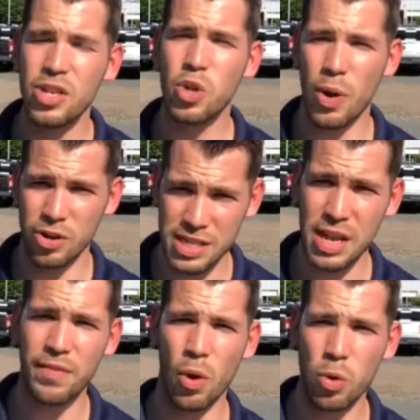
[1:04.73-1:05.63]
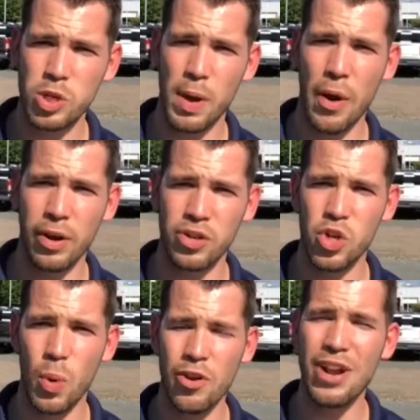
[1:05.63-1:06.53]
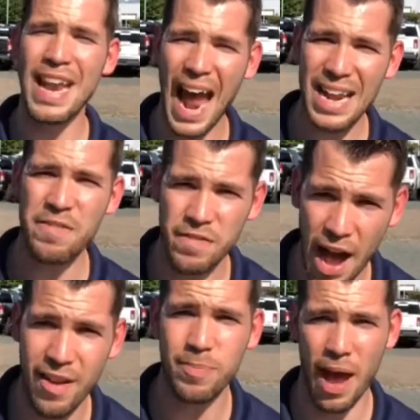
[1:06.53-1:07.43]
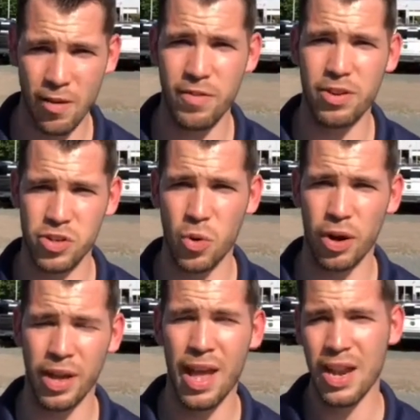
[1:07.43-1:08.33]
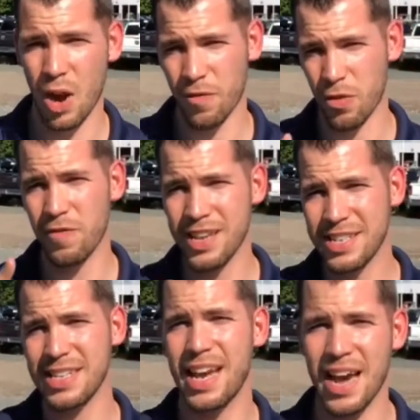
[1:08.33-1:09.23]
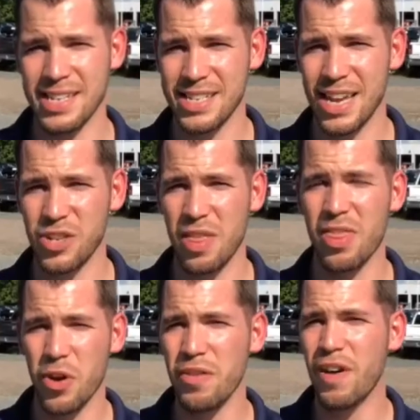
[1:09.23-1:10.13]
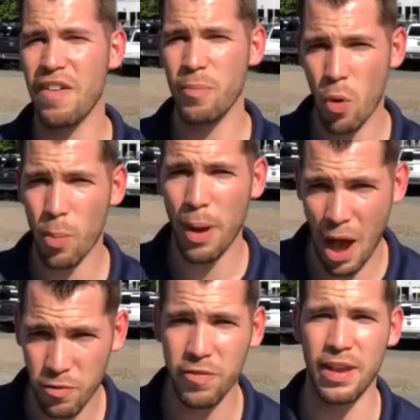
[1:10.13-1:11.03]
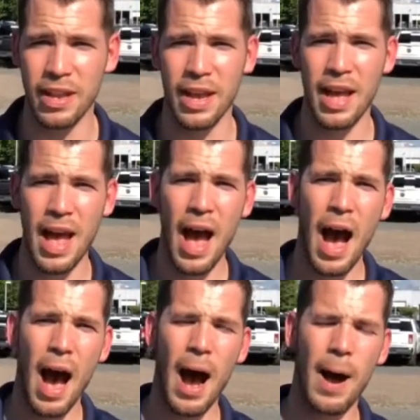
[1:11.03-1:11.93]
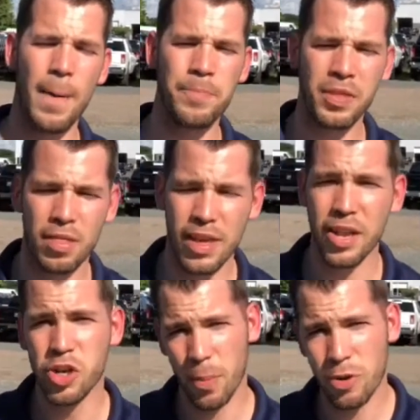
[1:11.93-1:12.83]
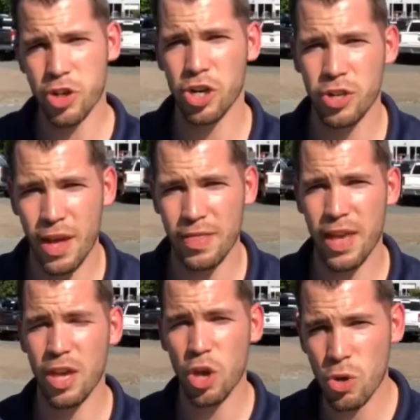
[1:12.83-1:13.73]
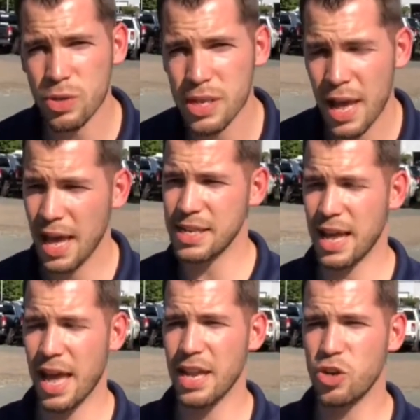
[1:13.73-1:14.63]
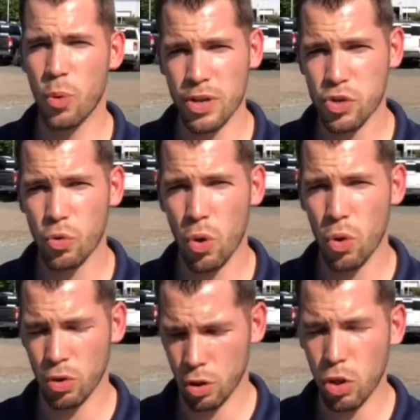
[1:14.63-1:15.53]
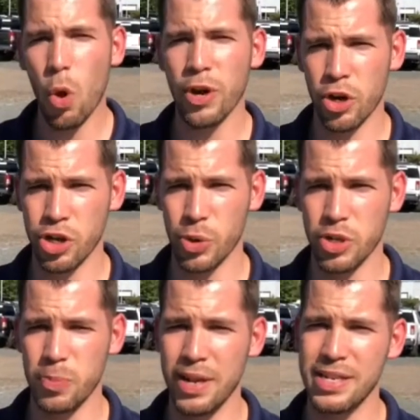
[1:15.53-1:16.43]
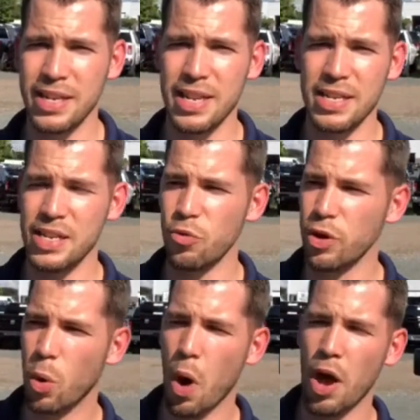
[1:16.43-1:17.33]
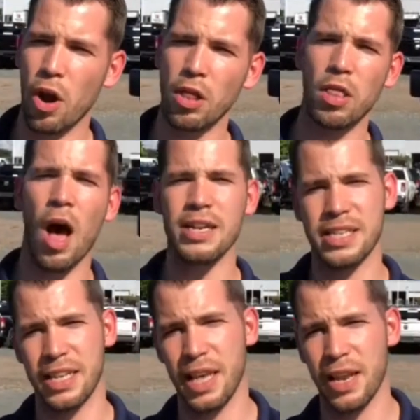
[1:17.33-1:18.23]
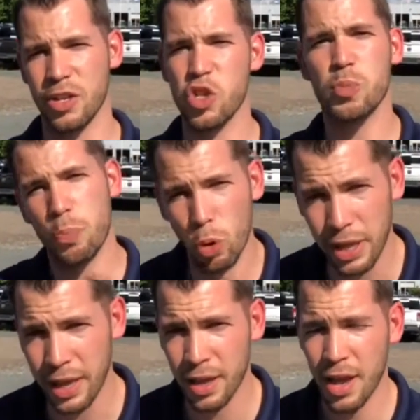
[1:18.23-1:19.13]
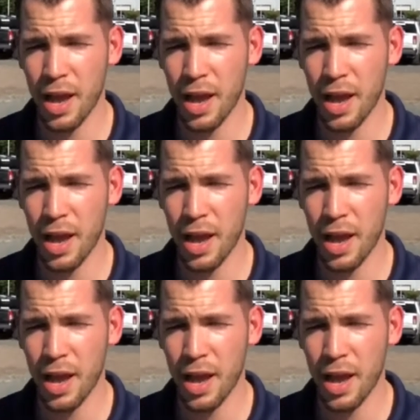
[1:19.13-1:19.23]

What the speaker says: 270 horsepower and 295 pound-feet of torque. Now, for you V6 guys, that's actually 35 more pound-feet. The turbocharger that they use is a twin-scroll low inertia, which means it doesn't require a lot to get it spooling,